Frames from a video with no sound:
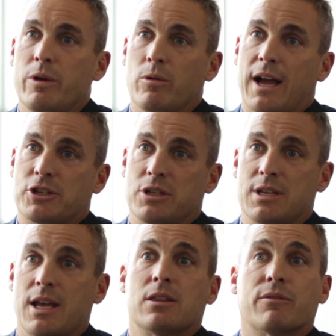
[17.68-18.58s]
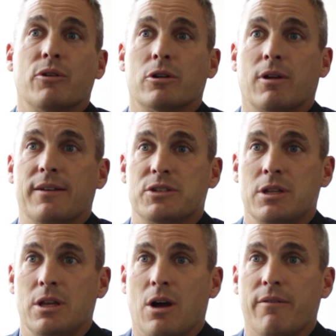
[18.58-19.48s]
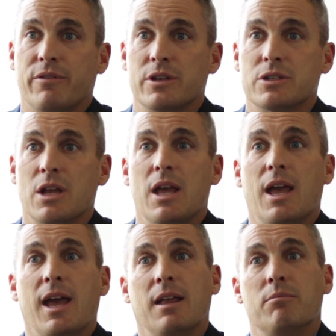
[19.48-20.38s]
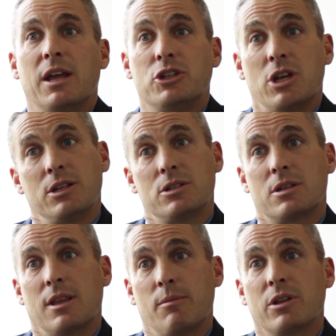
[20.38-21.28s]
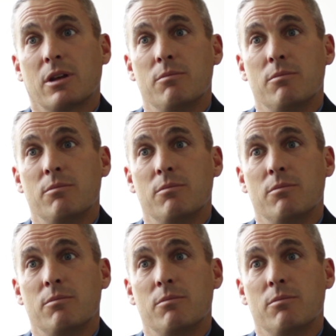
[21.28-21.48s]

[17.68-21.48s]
We will actually take their photographs in the office and make changes to them on the